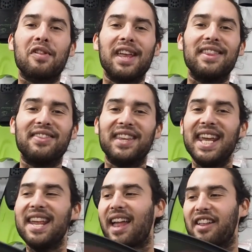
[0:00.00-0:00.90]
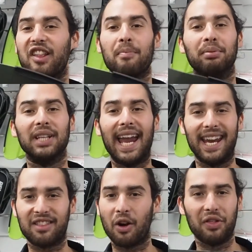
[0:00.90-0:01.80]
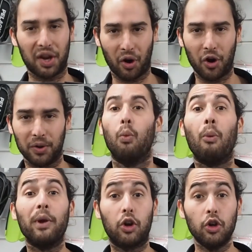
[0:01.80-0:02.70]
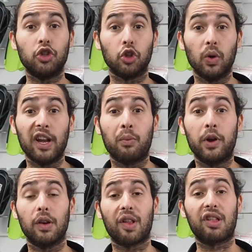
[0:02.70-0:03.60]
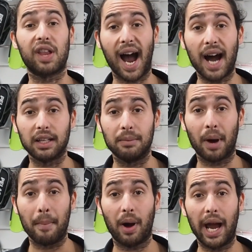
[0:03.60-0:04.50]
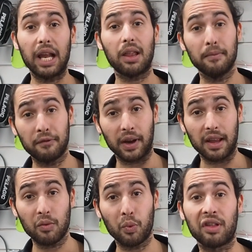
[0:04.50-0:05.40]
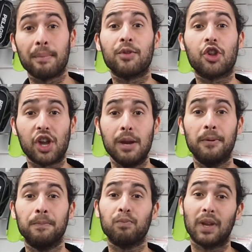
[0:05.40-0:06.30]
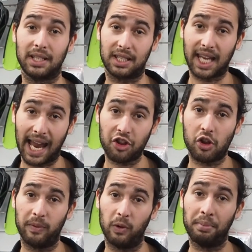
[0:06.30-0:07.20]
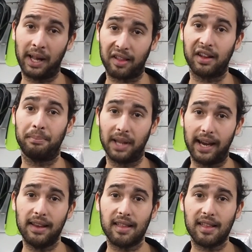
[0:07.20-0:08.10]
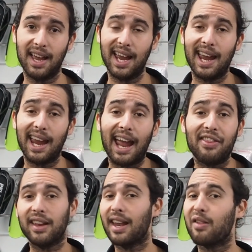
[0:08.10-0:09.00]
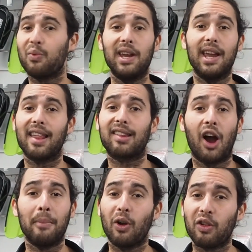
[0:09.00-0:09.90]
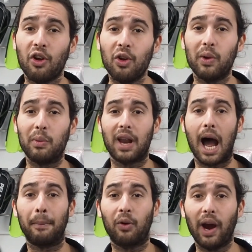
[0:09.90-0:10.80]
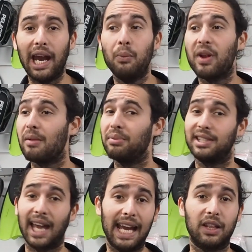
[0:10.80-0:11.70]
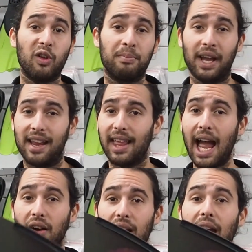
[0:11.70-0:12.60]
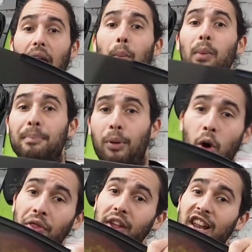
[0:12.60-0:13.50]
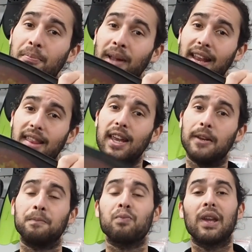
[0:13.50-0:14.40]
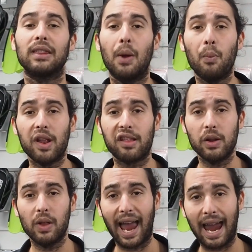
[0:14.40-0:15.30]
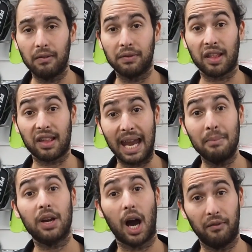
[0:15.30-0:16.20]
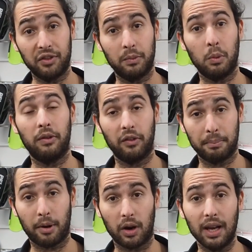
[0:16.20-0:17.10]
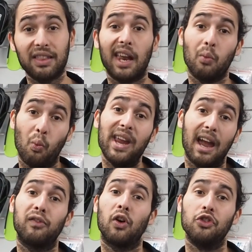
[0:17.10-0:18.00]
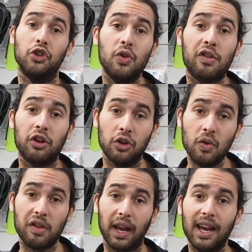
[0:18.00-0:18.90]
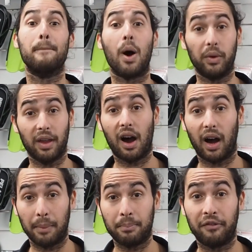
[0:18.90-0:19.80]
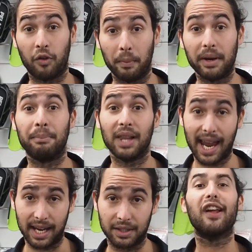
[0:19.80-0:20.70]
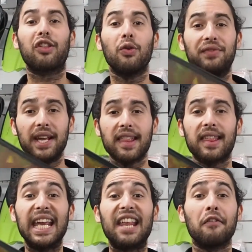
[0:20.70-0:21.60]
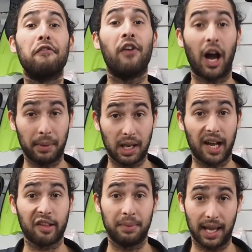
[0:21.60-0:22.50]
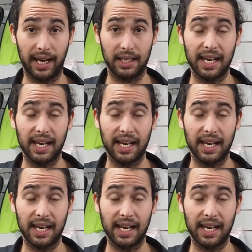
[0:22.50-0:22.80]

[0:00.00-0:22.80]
see that these are just blades on their own. What we could do is we could have started by buying some fins with some cheap, detachable plastic blades. And then as time goes on, we want to upgrade, we simply take those blades out and we put these blades in. Then we still have the same comfortable foot pocket that we have gotten used to using, but with a high performing blade. So this is a fiberglass blade.